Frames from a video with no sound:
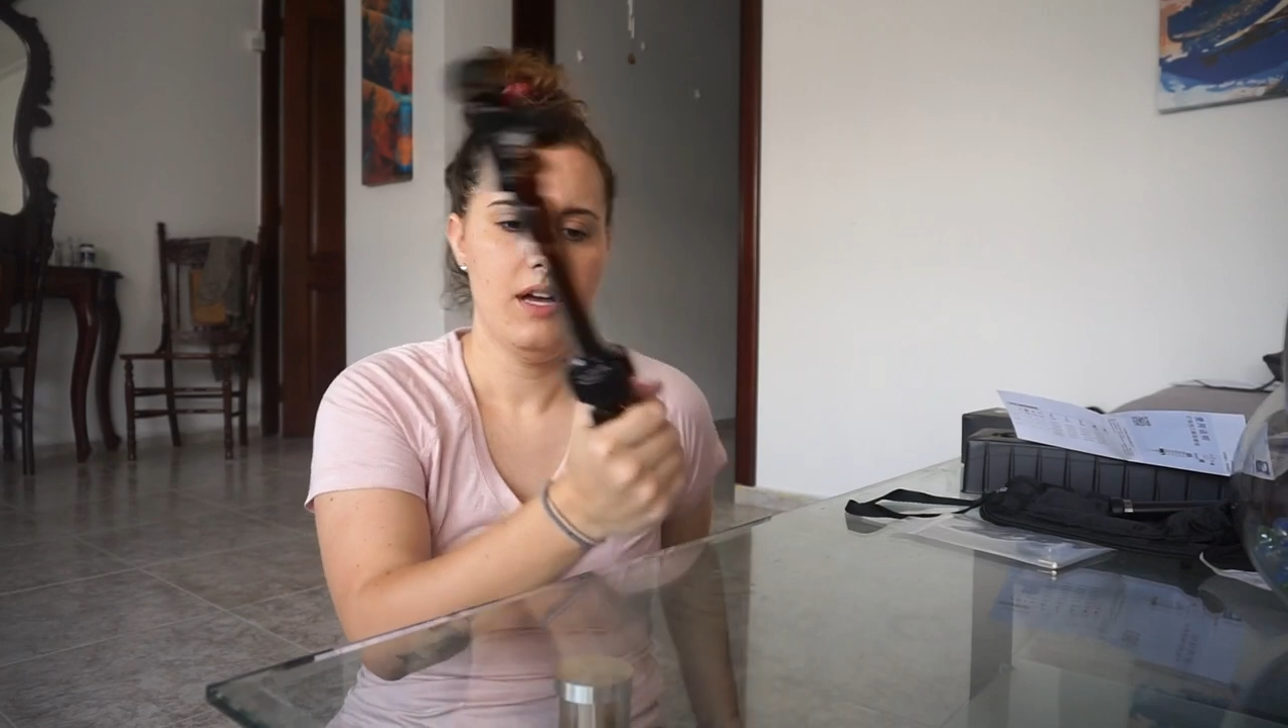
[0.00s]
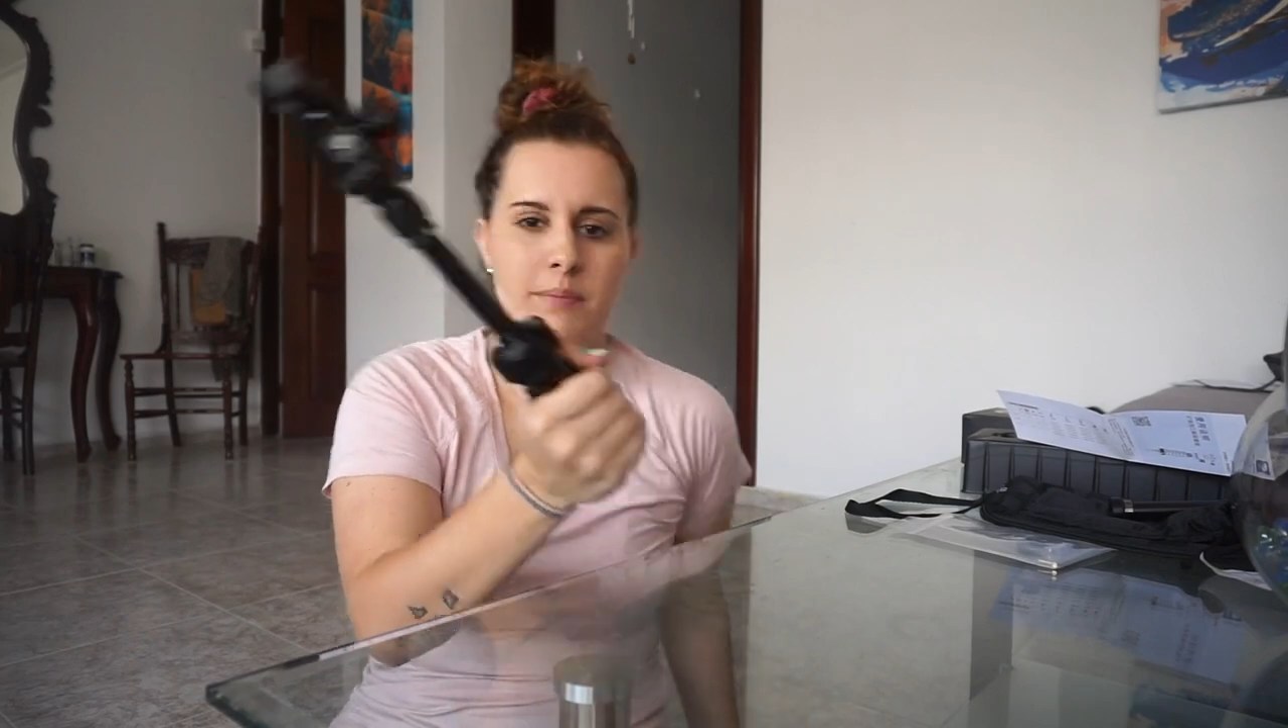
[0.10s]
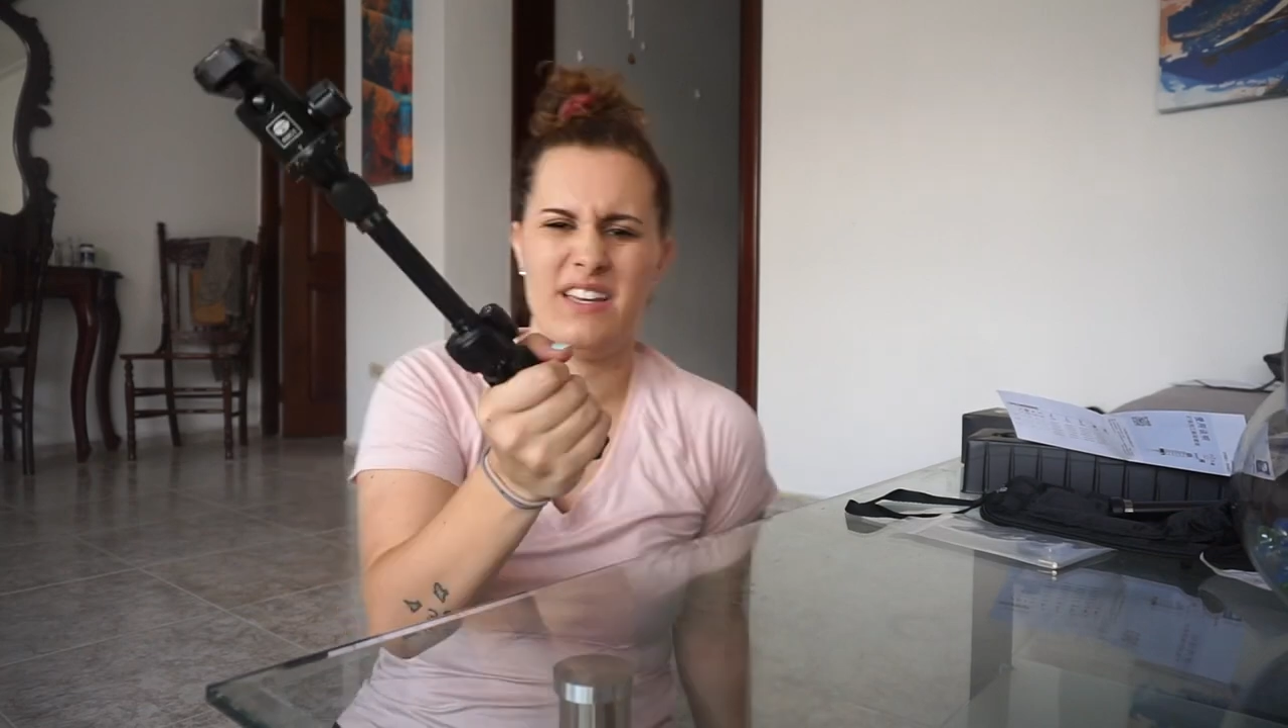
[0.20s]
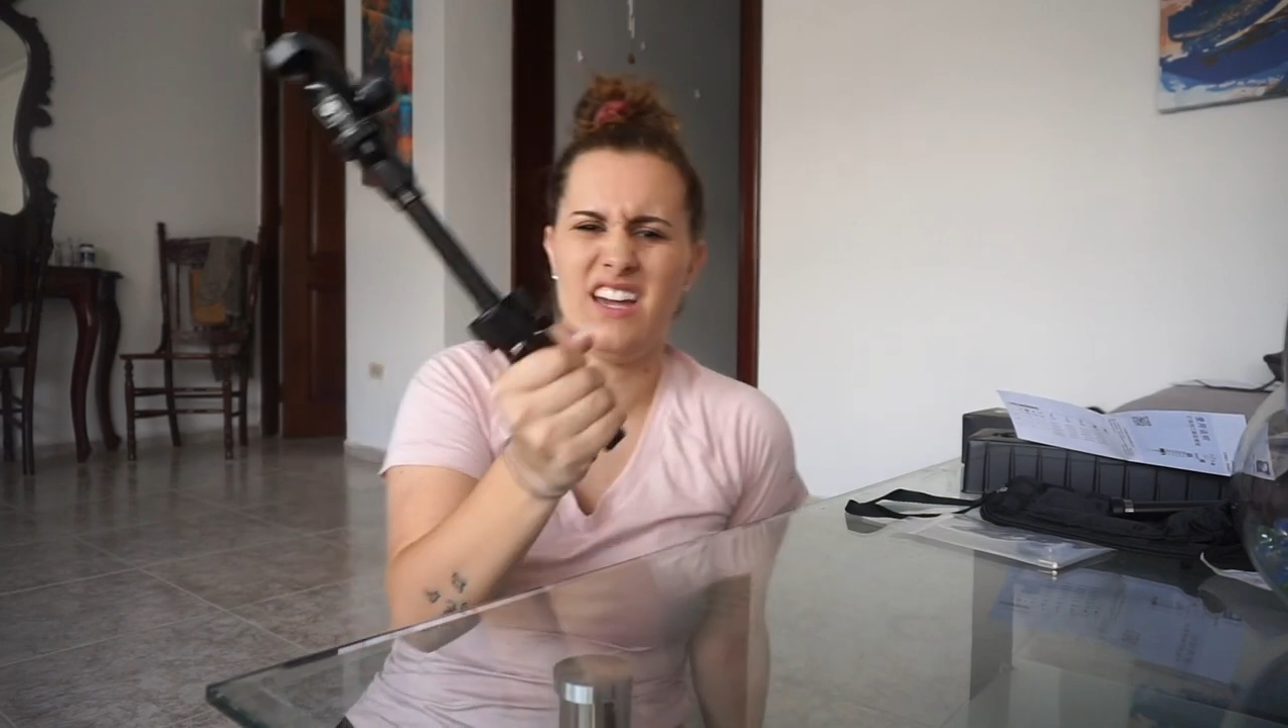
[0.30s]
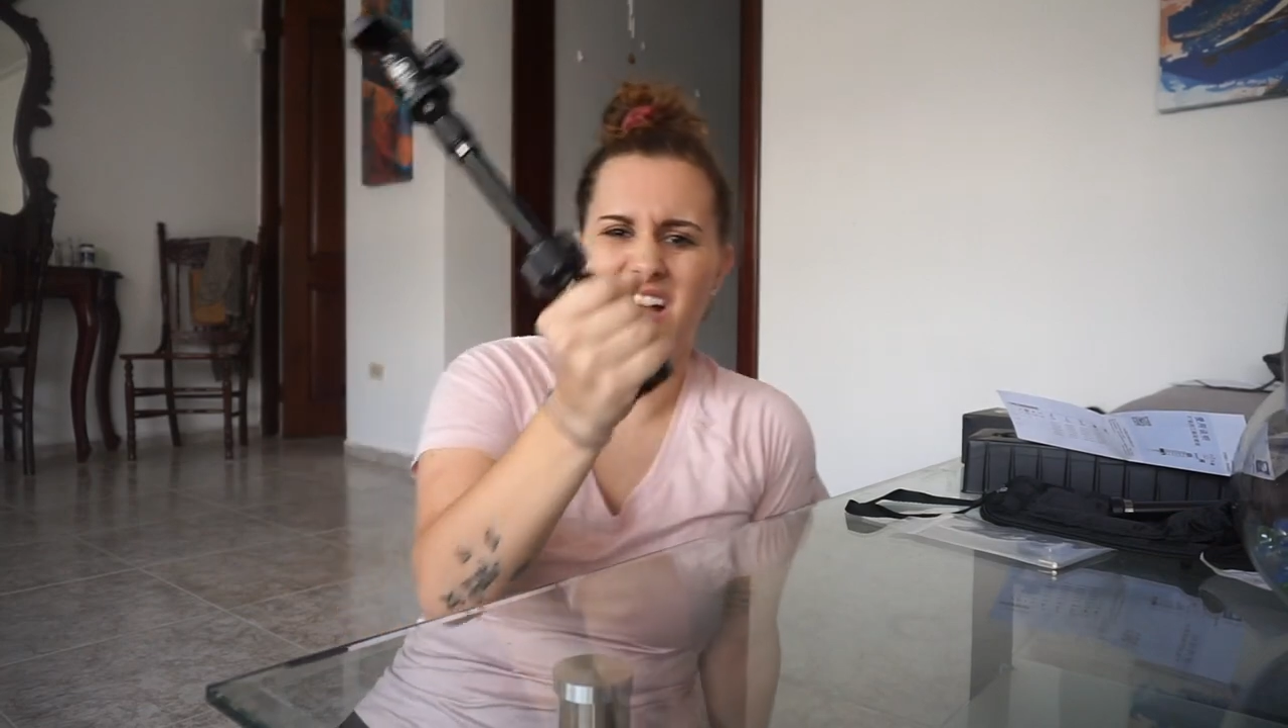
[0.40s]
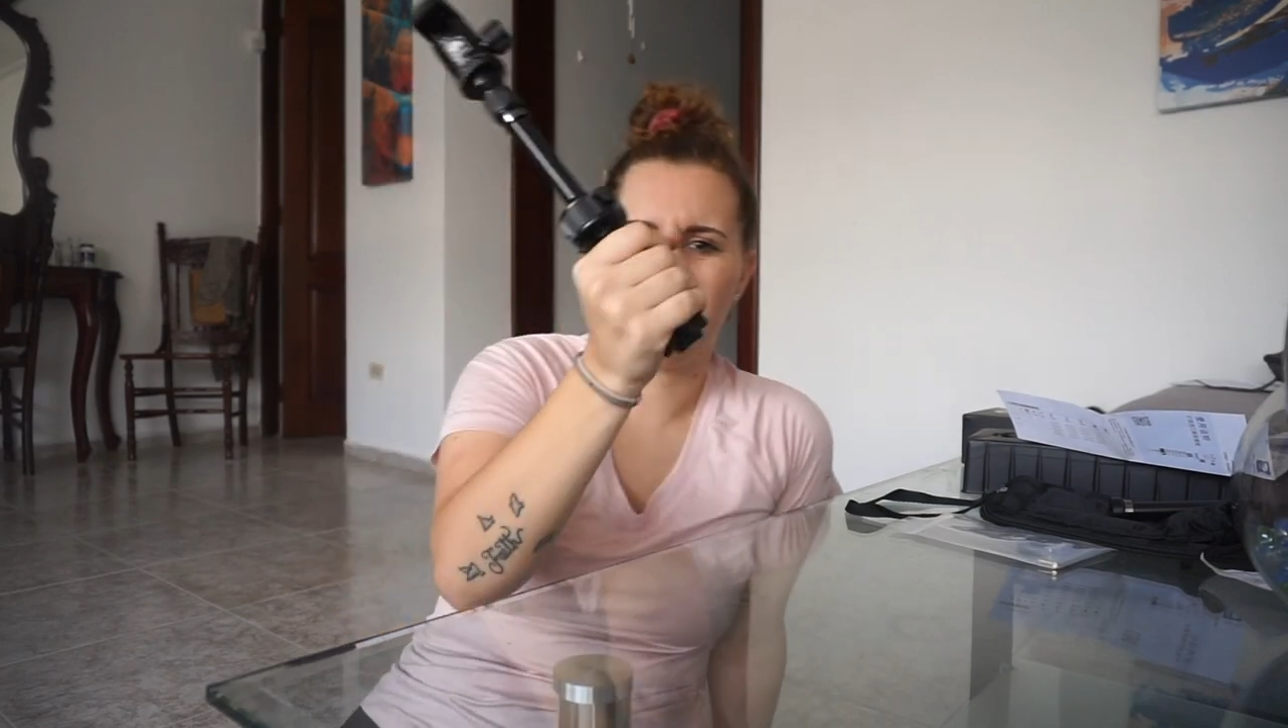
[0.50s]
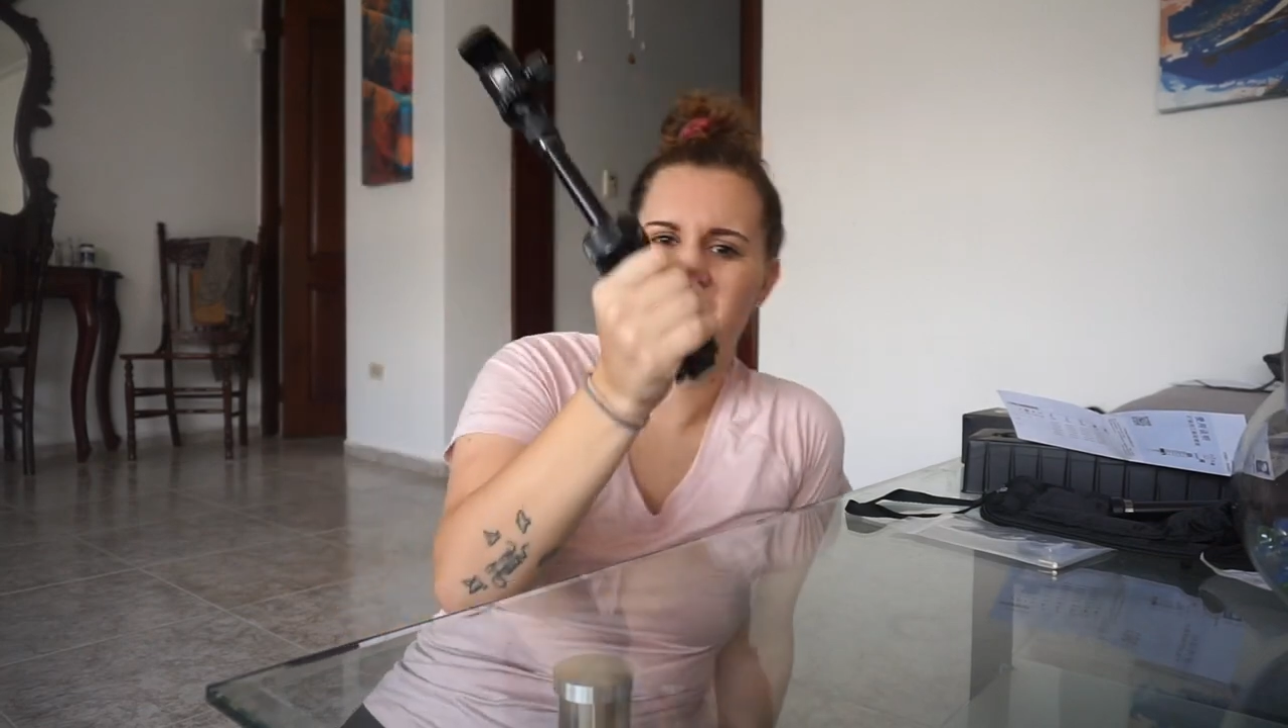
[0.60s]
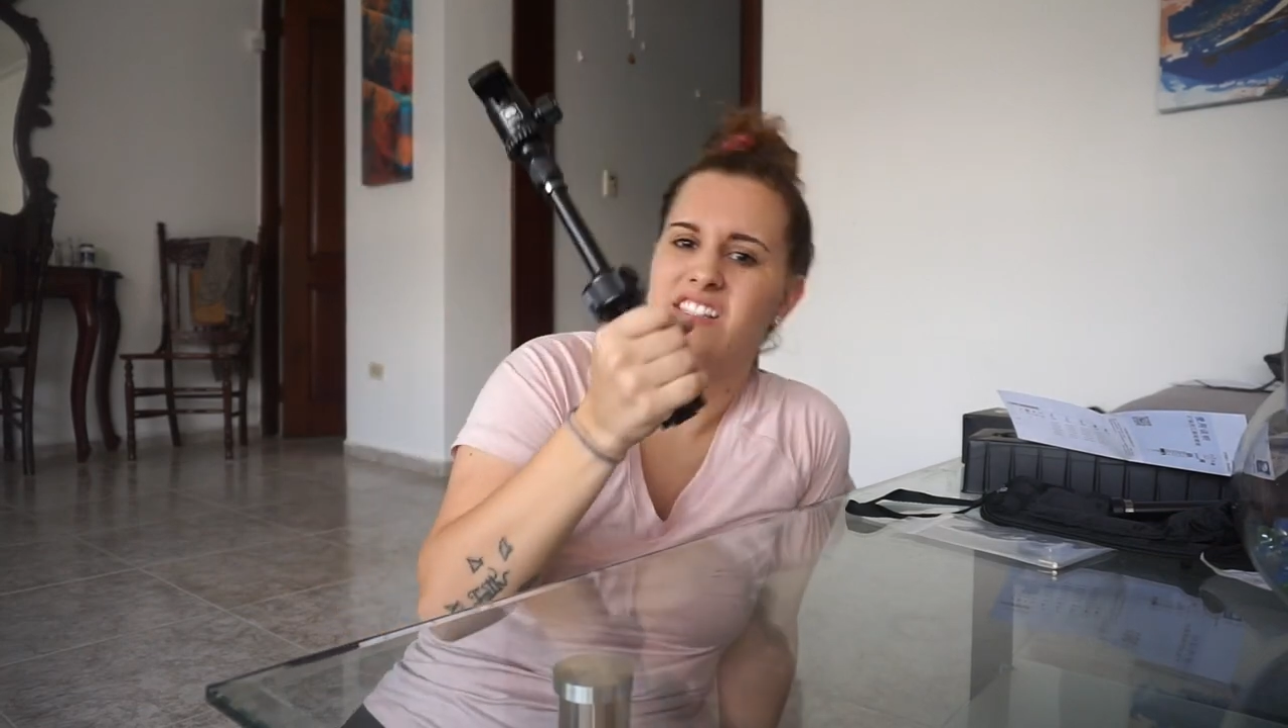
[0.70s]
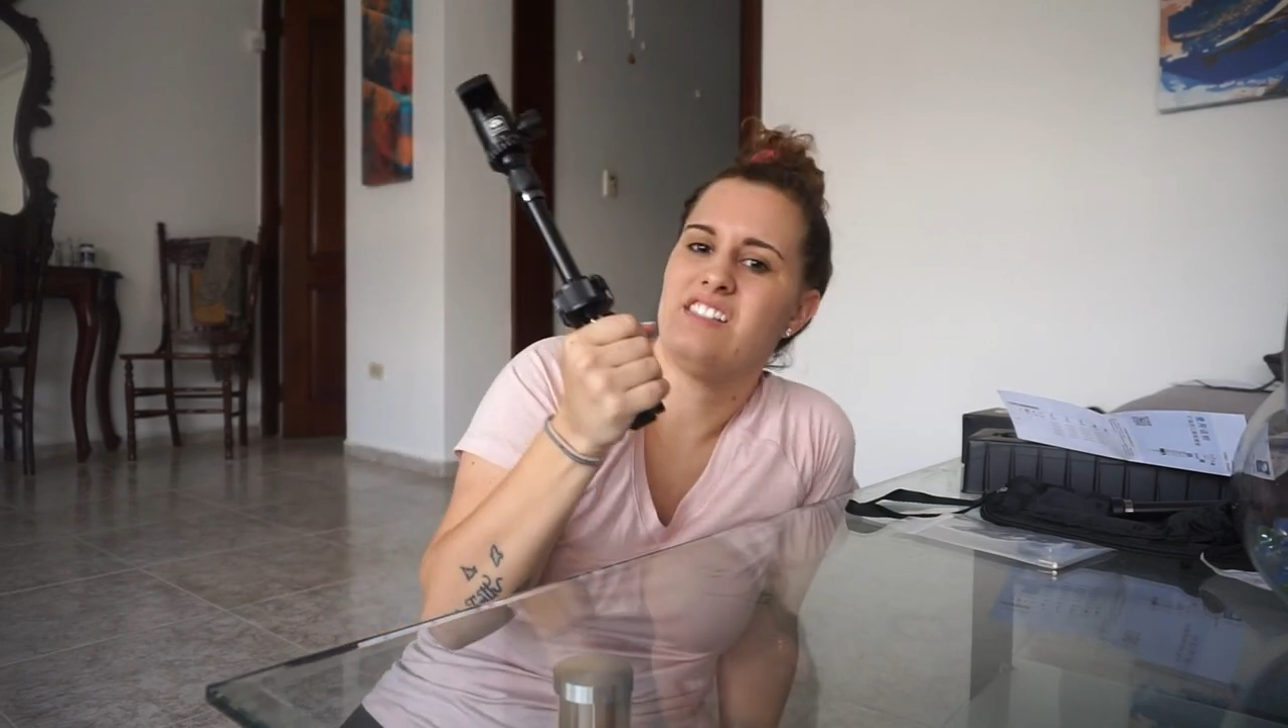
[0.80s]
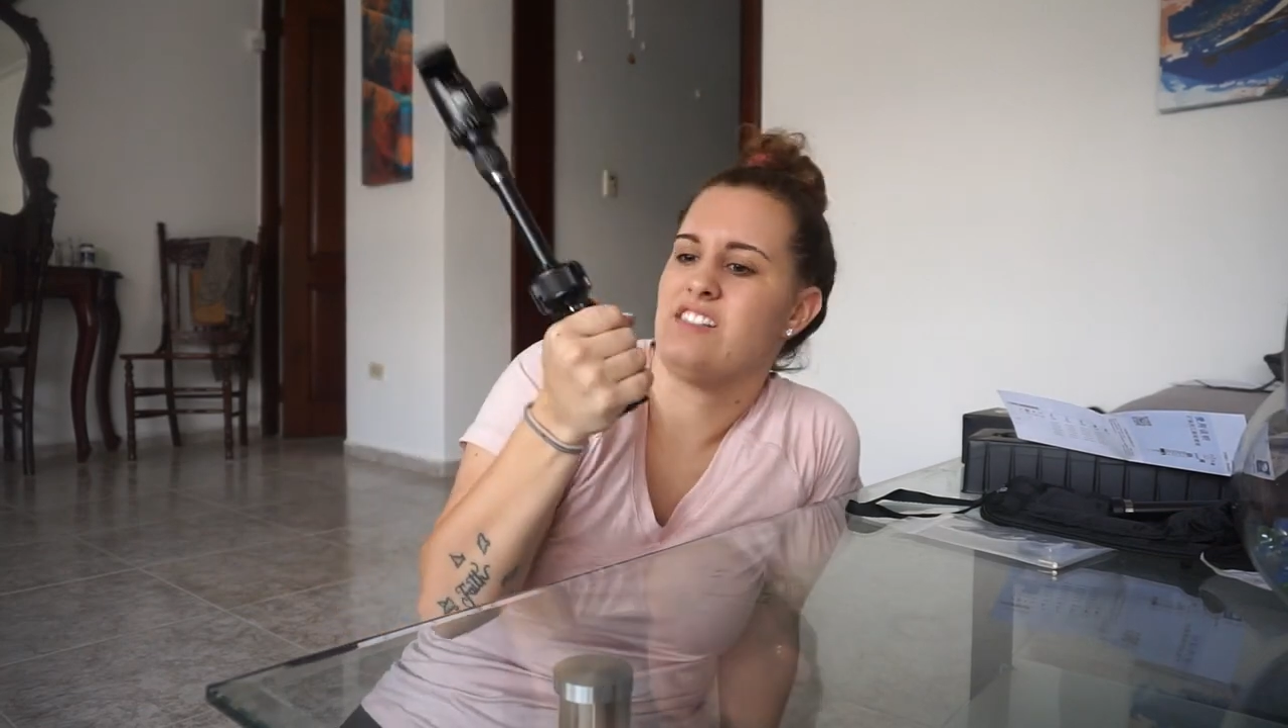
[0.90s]
But
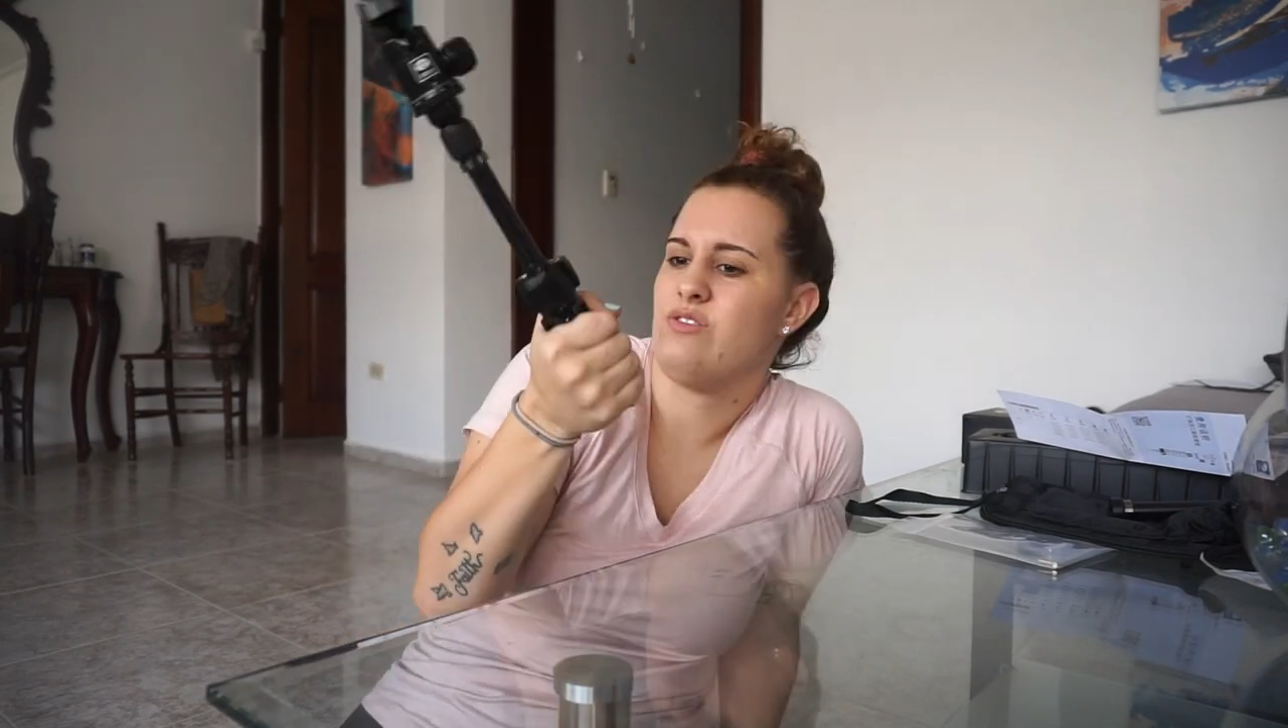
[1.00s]
yeah, this,